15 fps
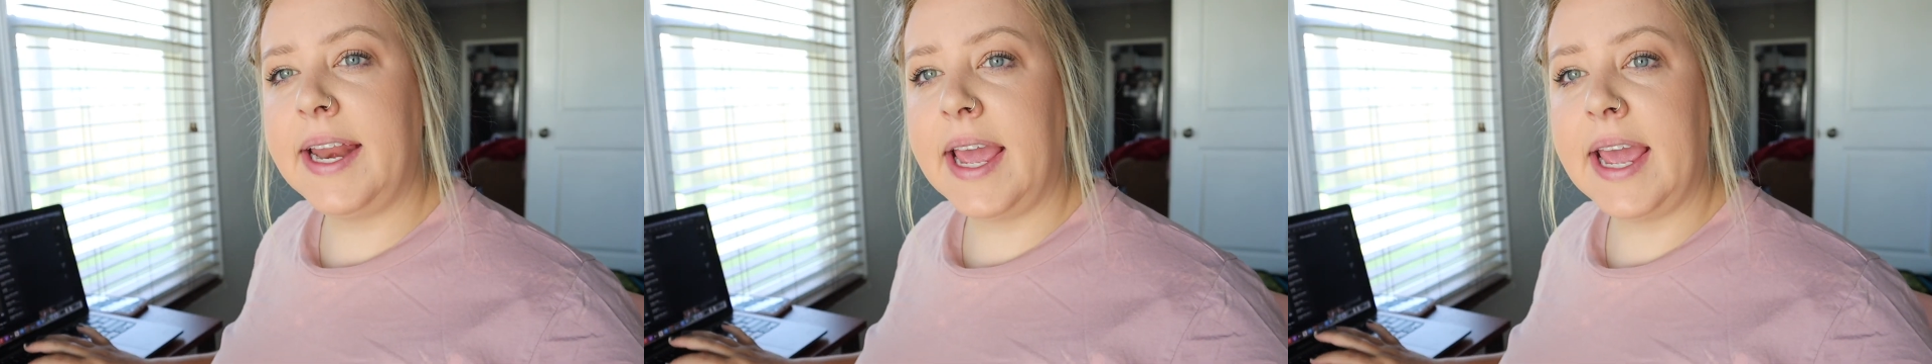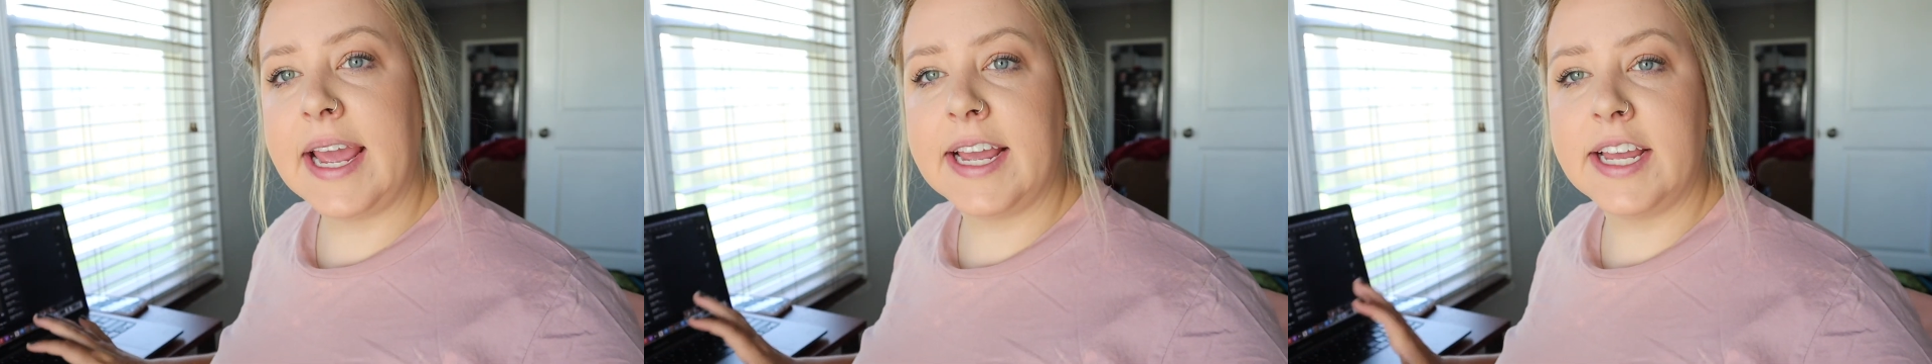
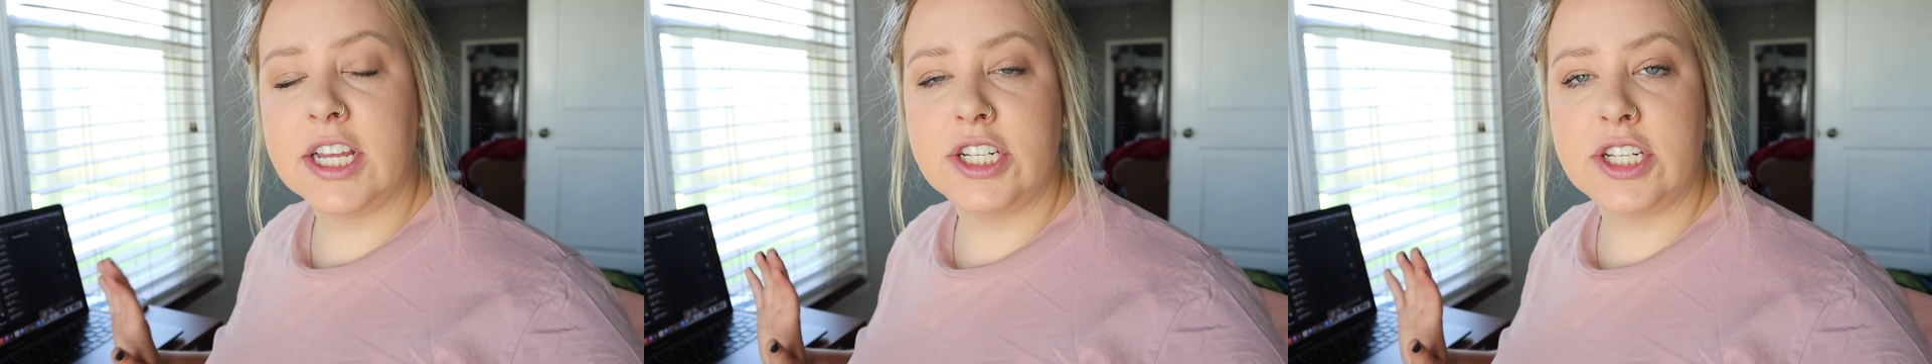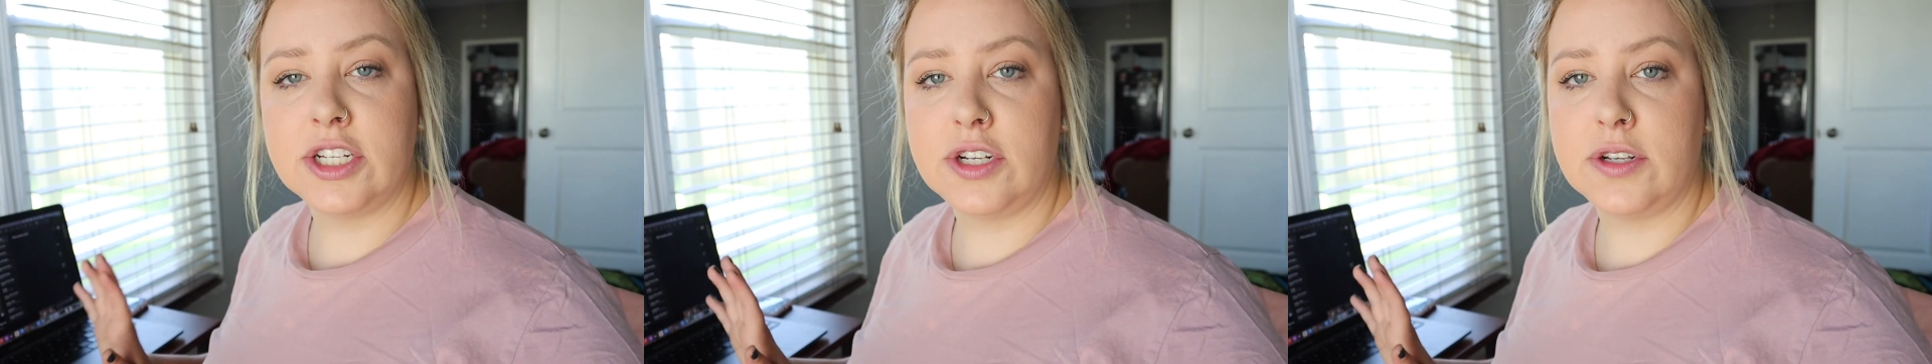a
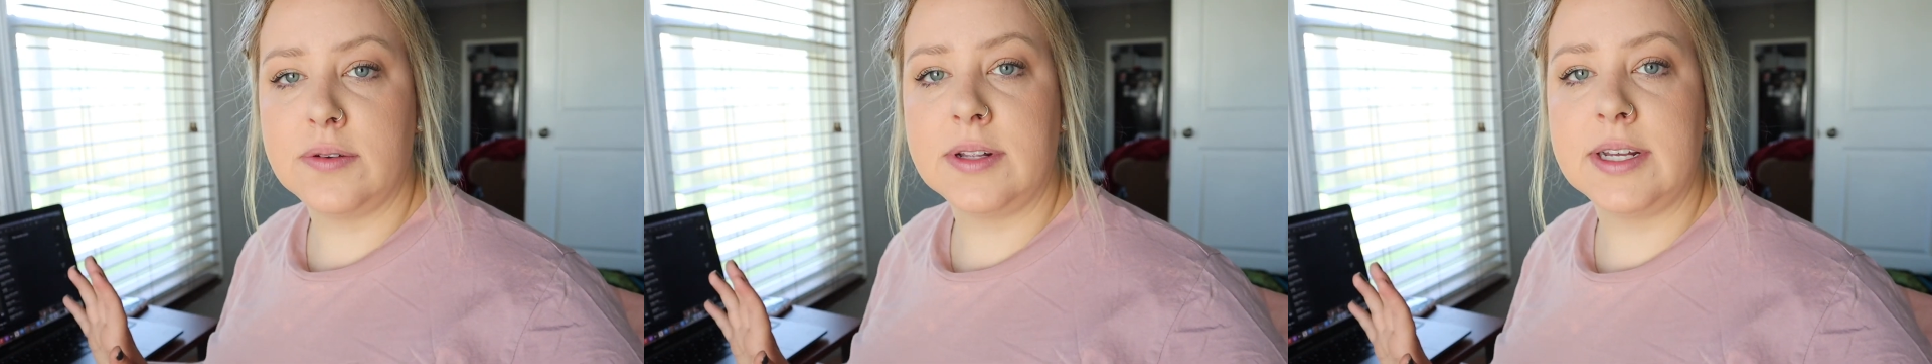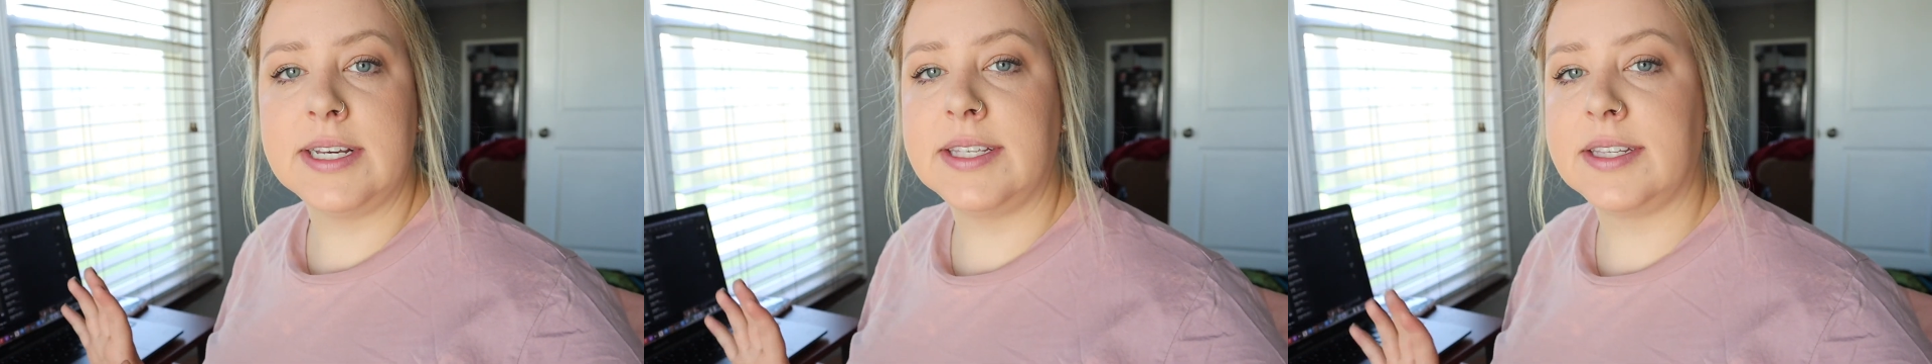to-do
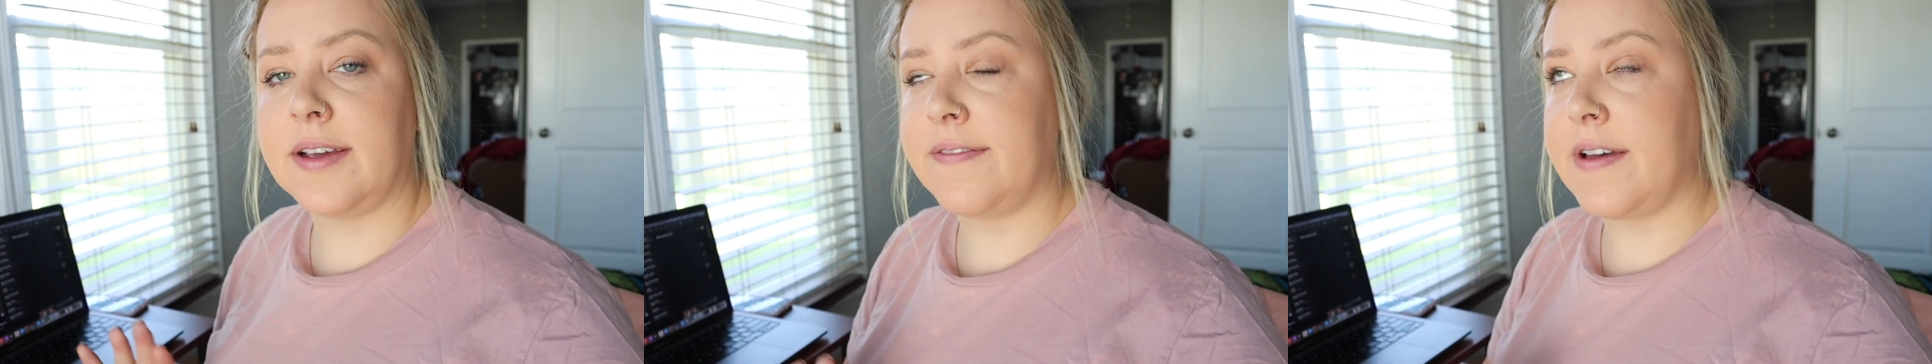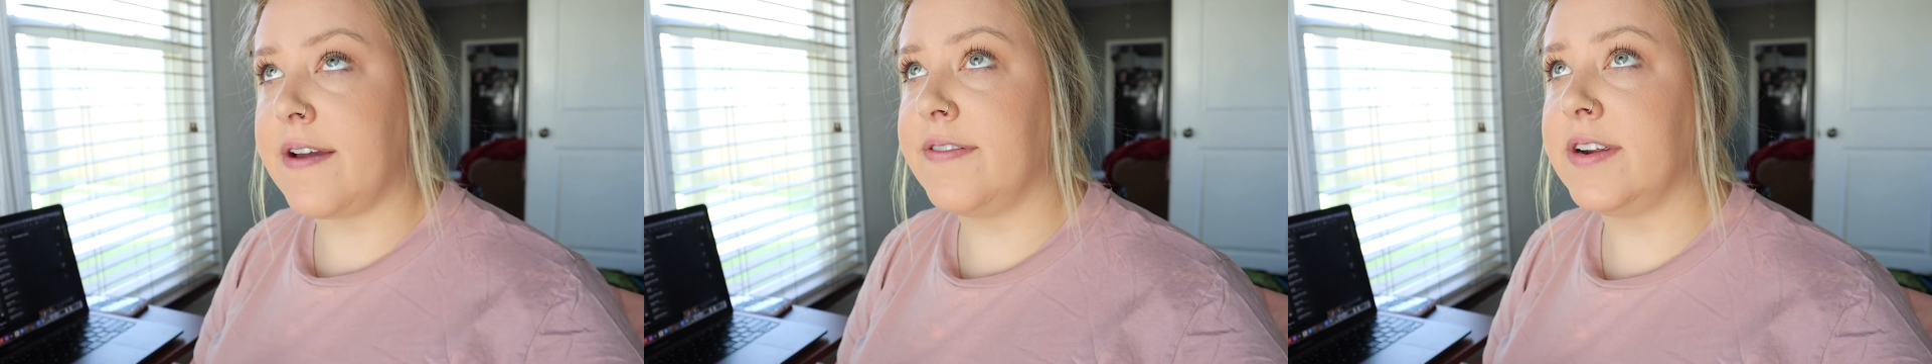list
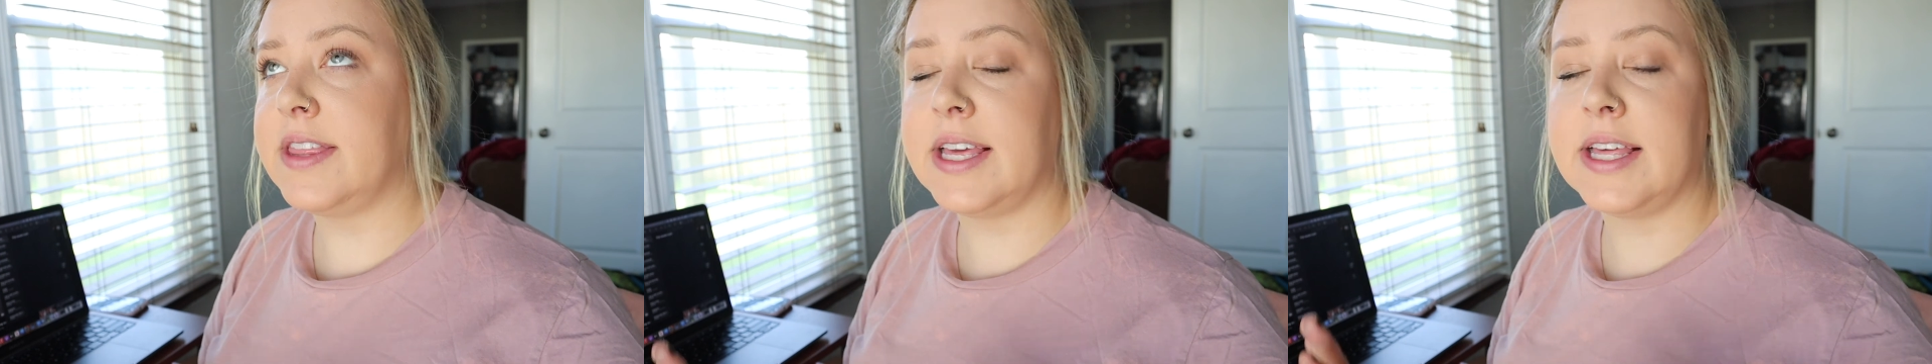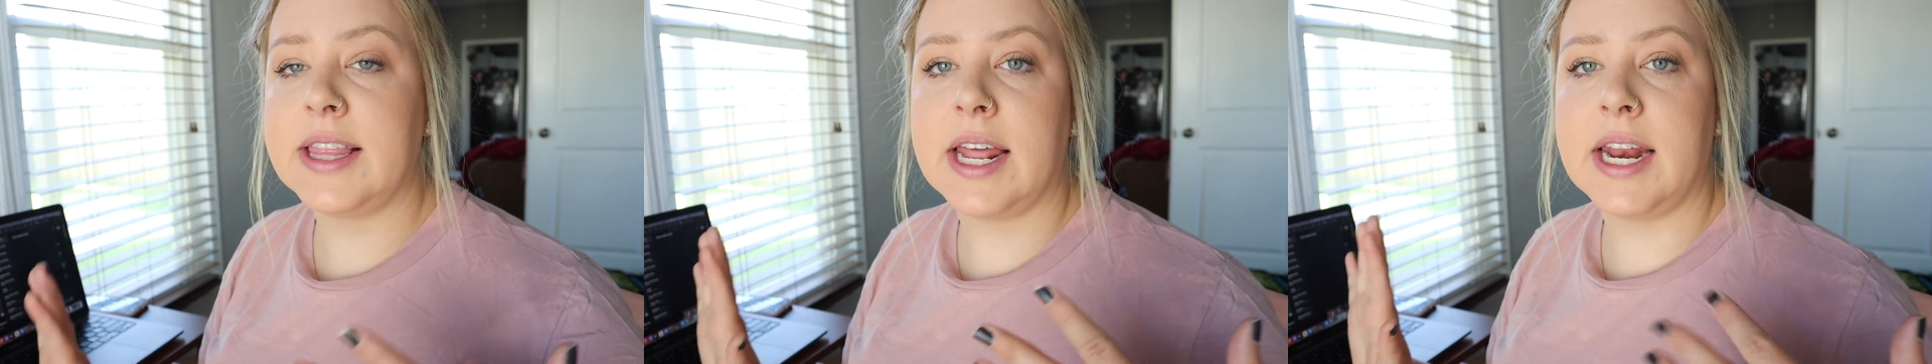of
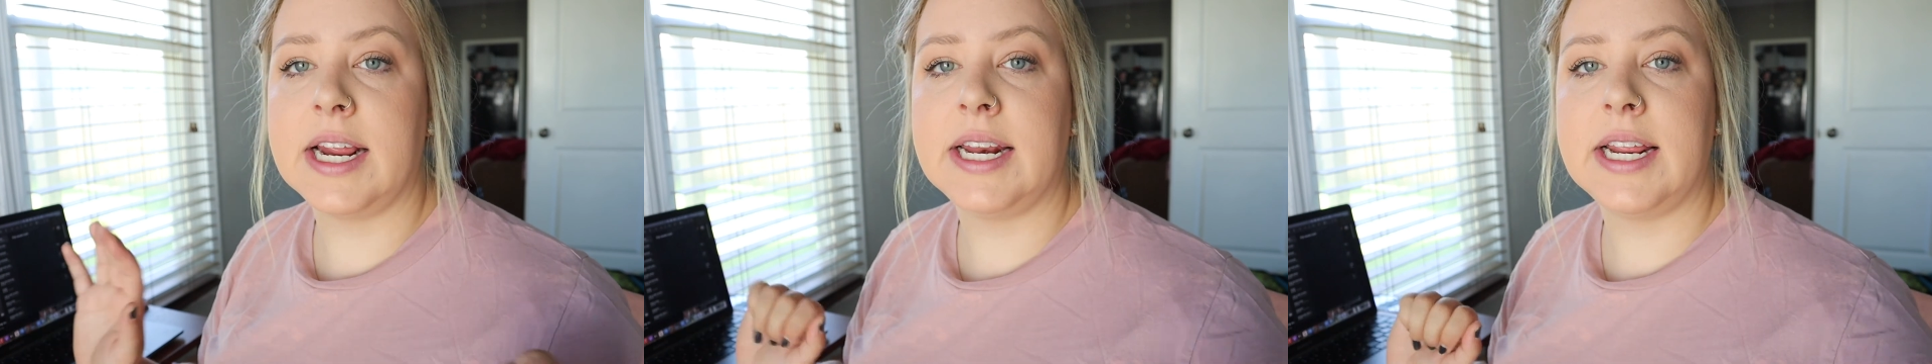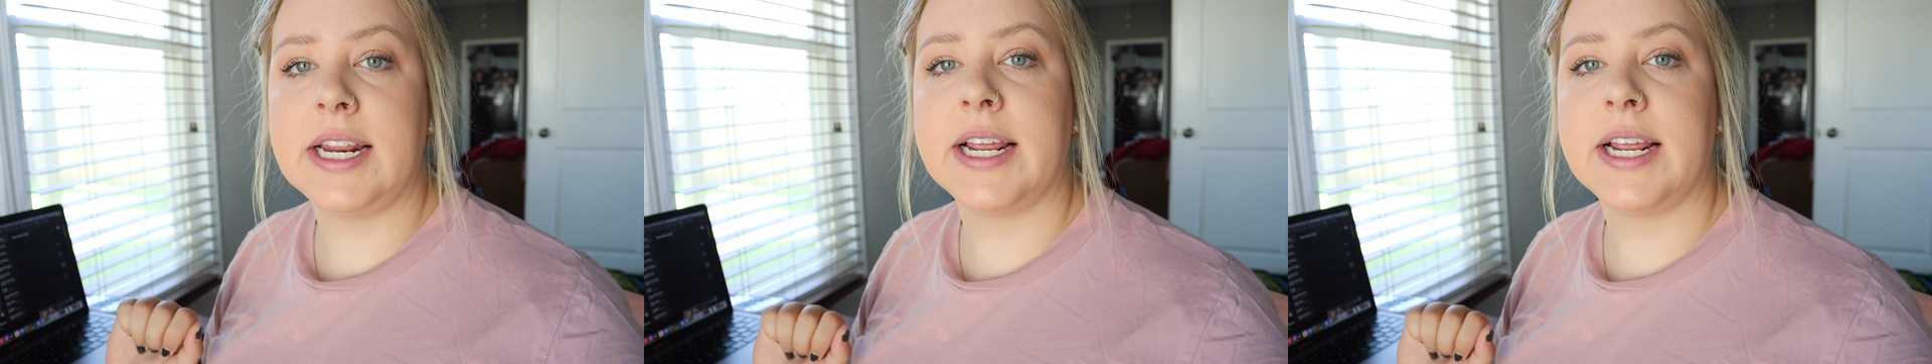everything that I need